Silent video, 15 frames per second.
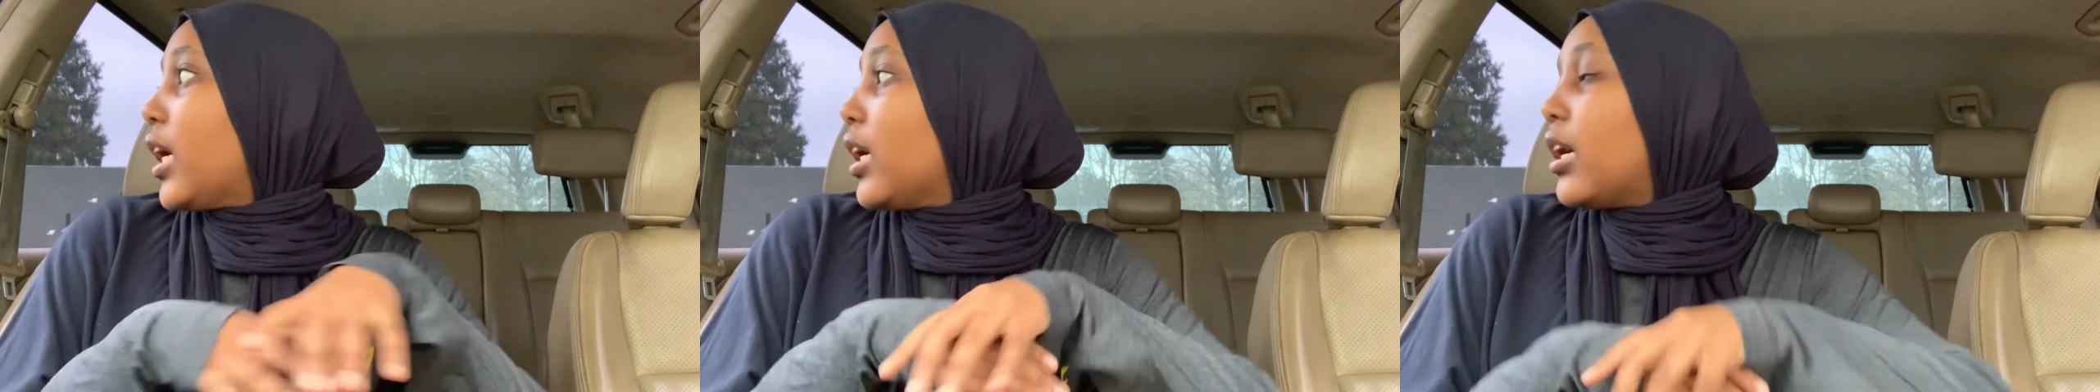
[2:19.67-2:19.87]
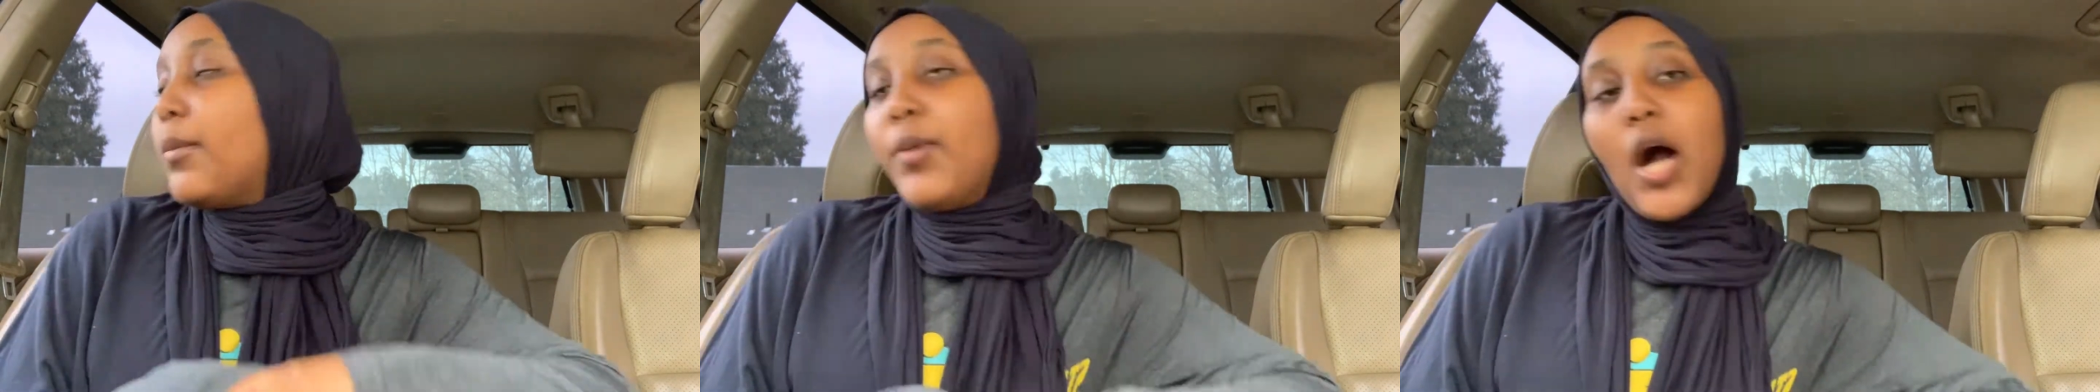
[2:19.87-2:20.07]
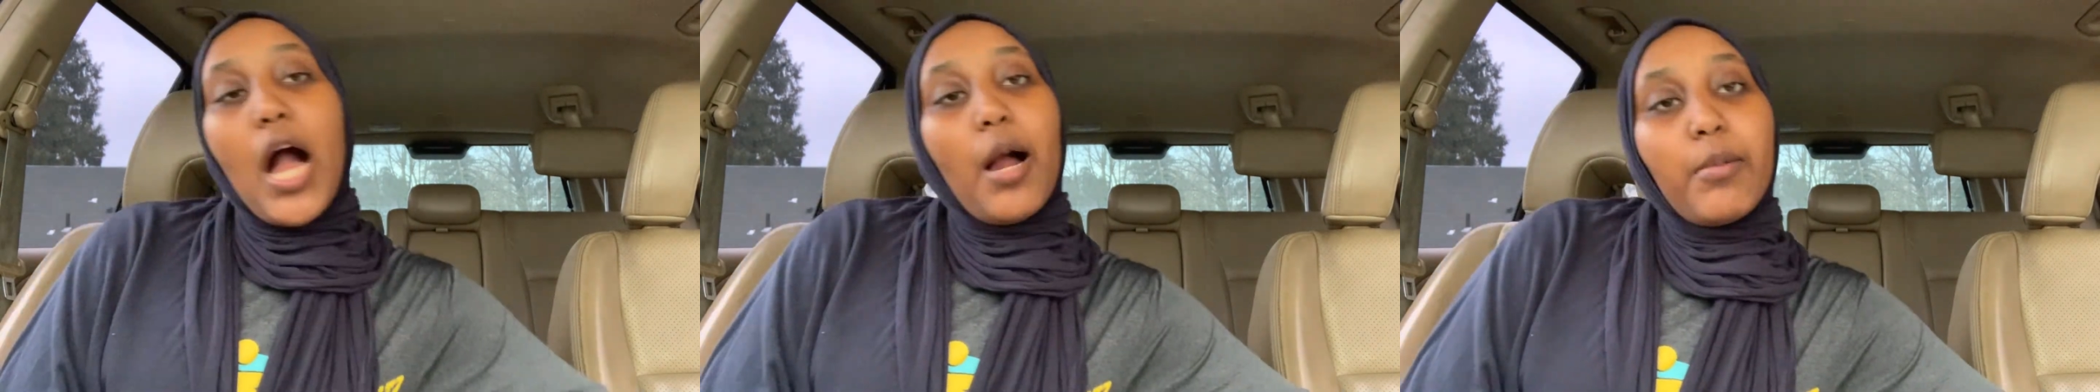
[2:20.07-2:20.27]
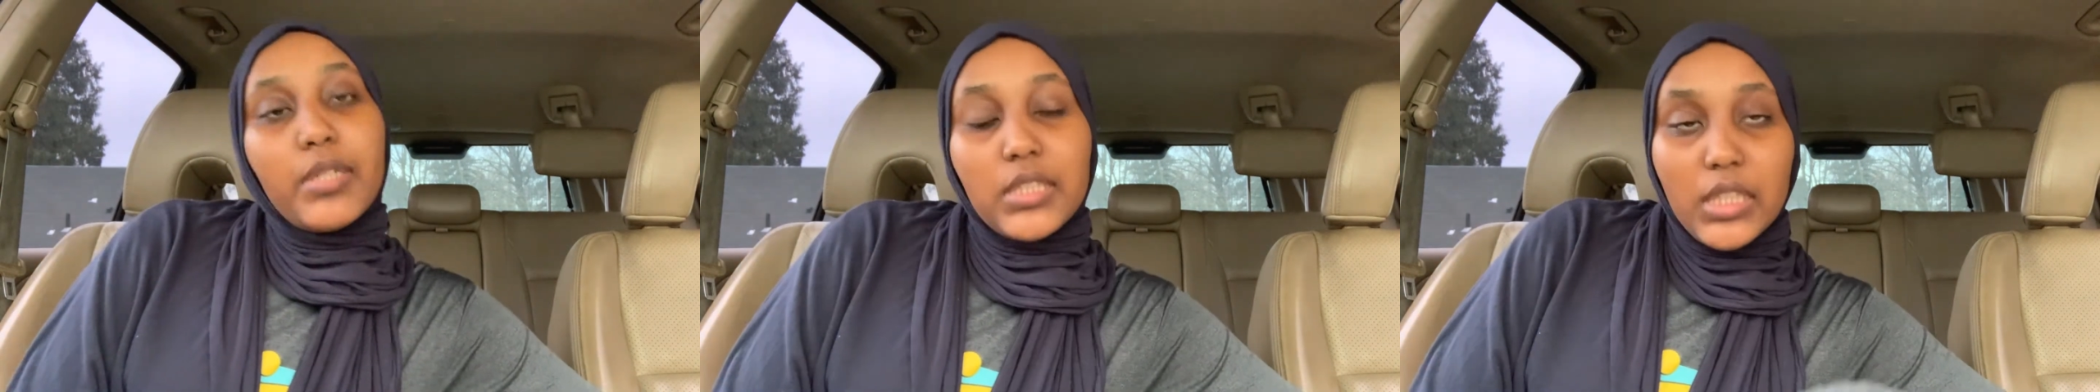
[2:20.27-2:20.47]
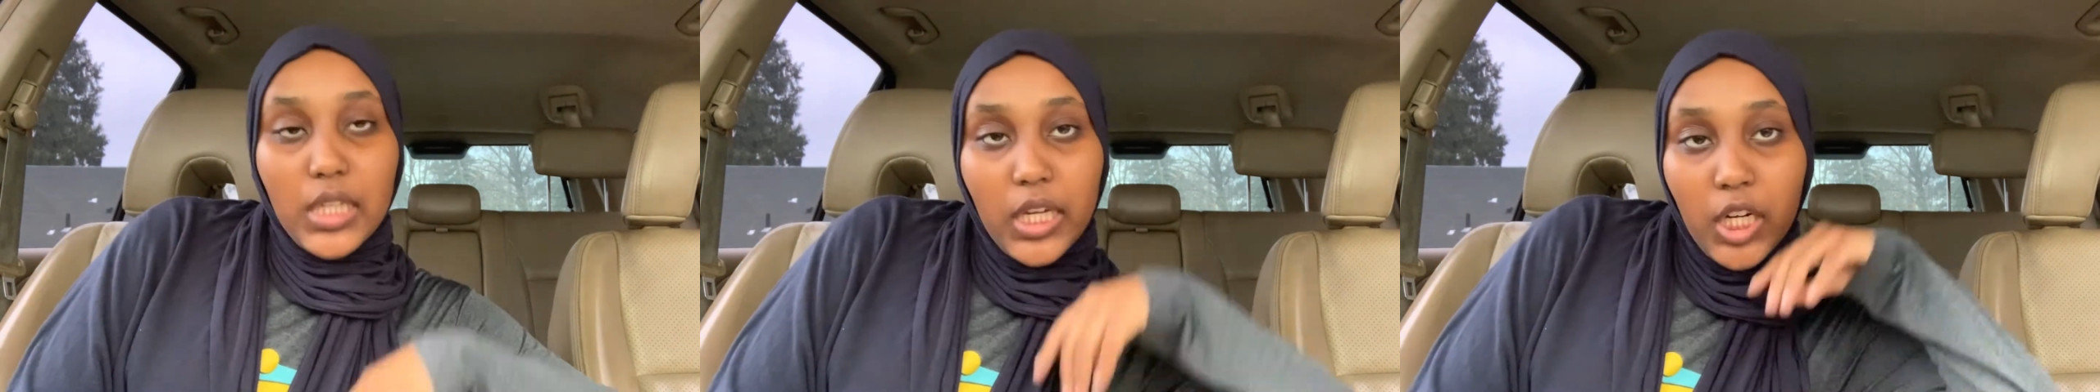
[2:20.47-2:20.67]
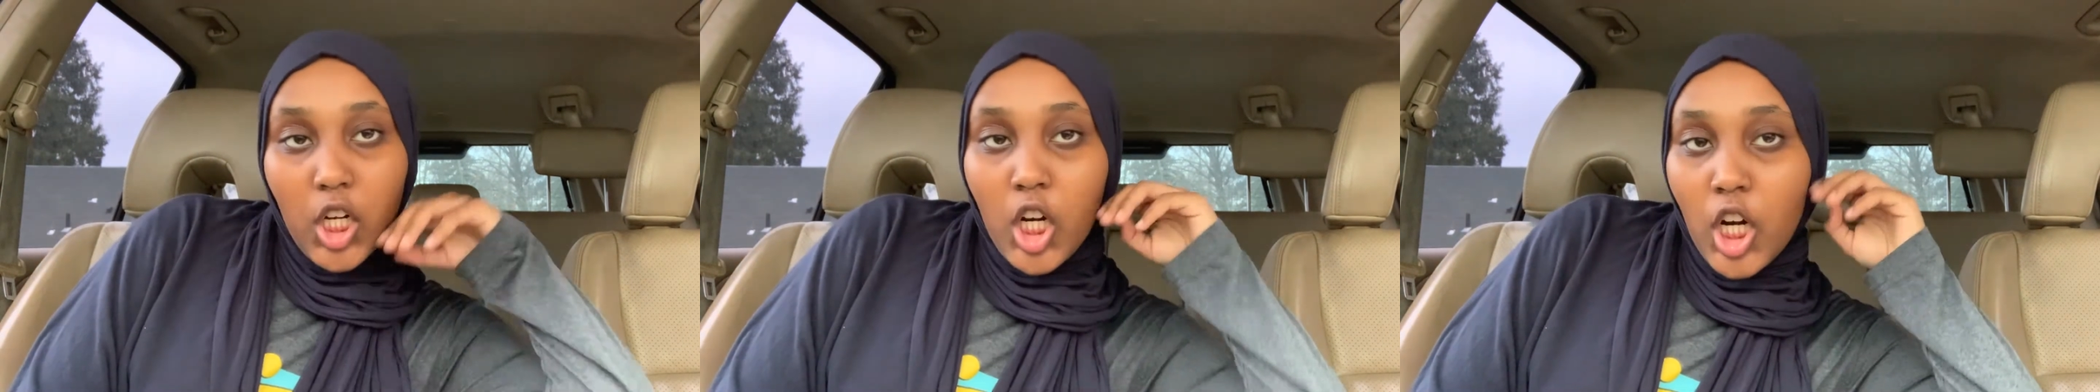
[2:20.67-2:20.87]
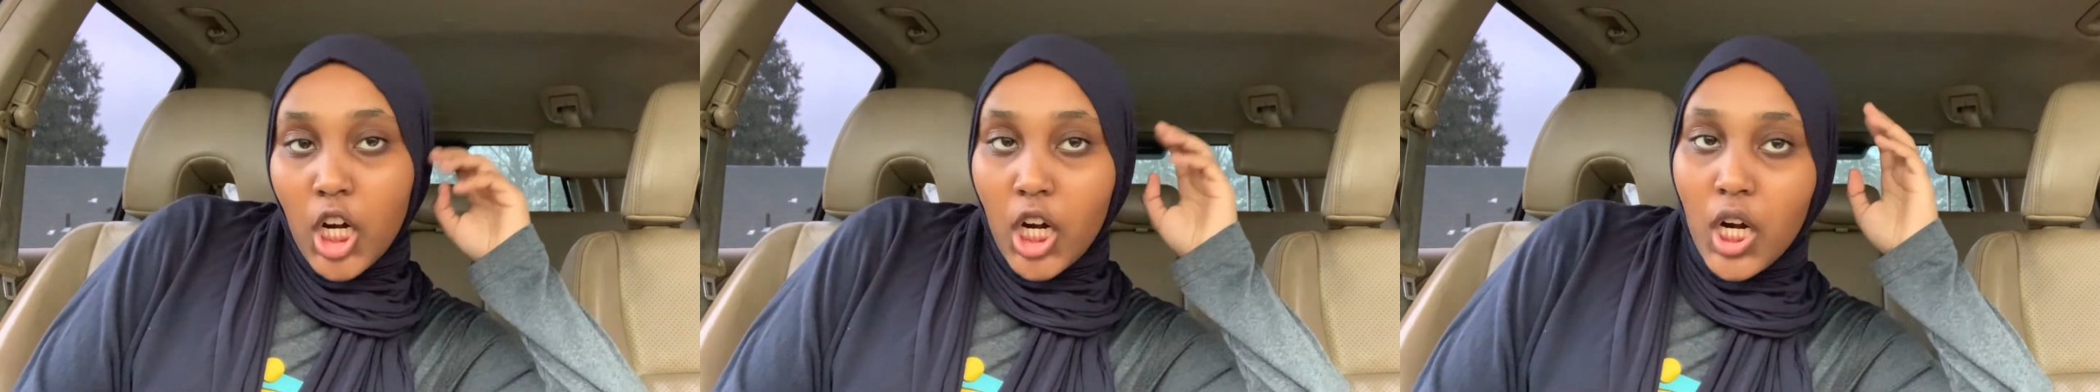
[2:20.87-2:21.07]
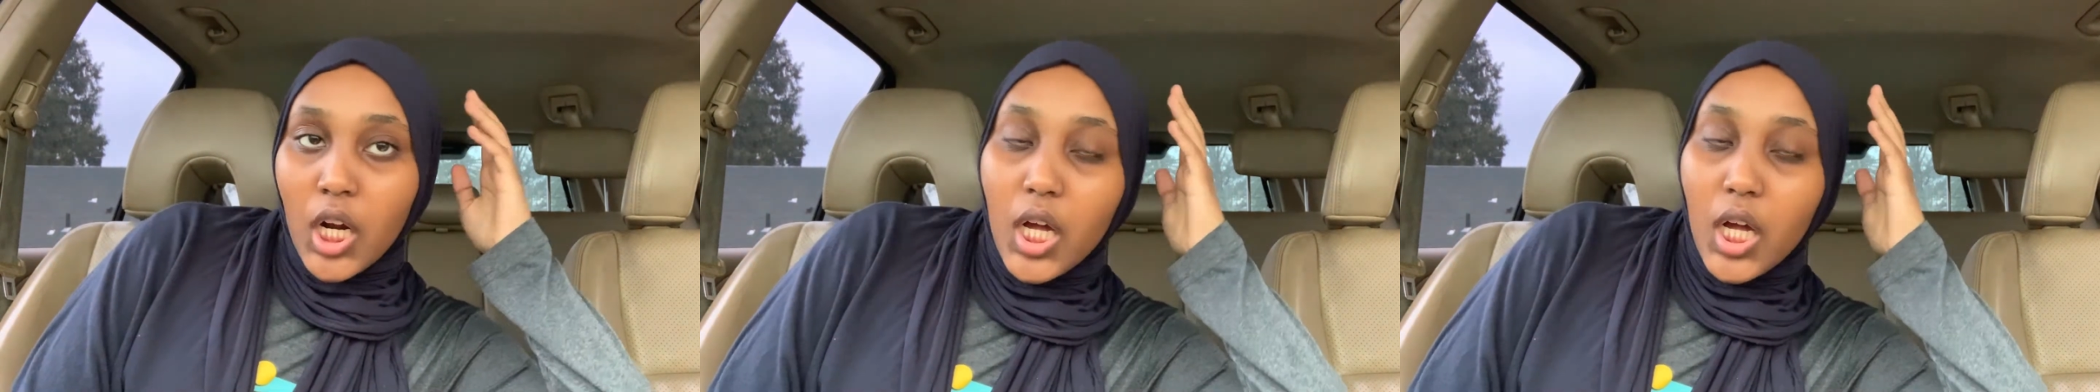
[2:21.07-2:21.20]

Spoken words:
a couple hours later.